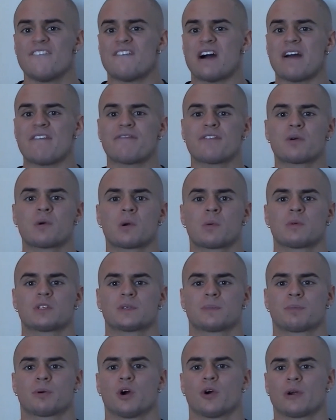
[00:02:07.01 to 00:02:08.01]
531
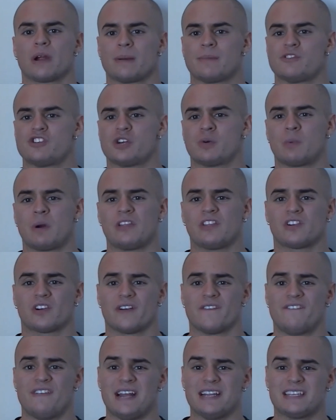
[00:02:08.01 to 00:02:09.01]
was a program Jim
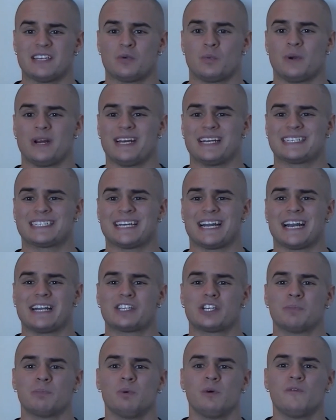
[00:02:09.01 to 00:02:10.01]
Wendler invented when he
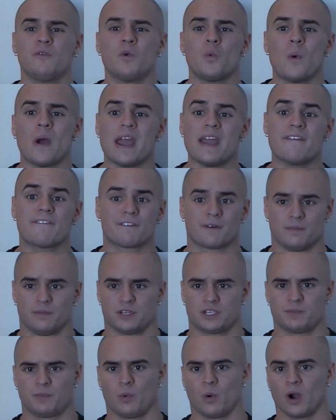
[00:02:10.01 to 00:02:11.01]
decided to move away from
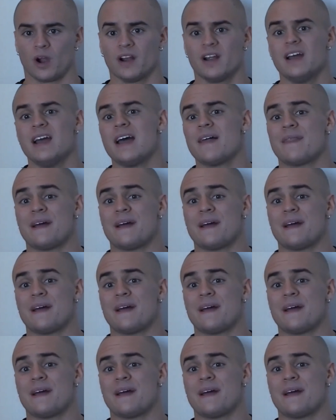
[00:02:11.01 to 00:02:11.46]
the sport.